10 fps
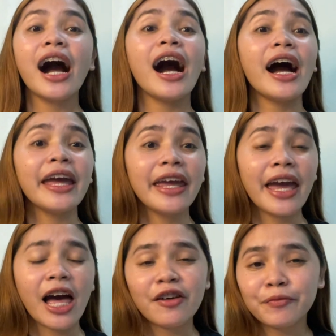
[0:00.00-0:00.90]
I
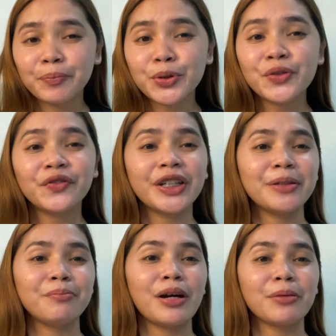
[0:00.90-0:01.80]
have
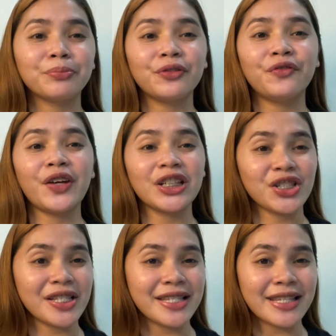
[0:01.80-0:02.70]
proven my
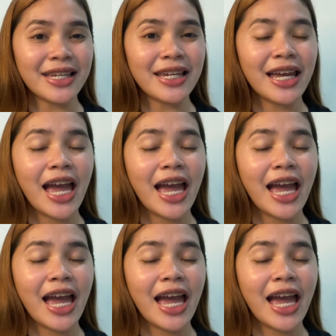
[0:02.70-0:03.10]
proficiency